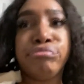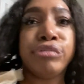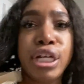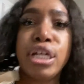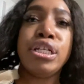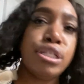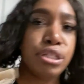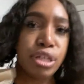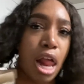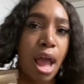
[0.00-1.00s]

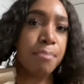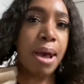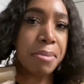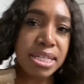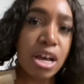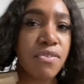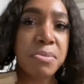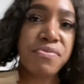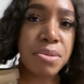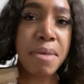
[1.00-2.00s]
Because I'm by myself, I'm a
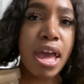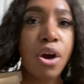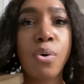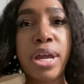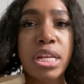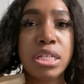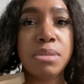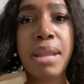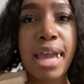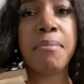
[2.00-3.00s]
female, and it's the
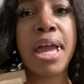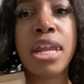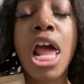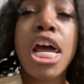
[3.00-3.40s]
black man.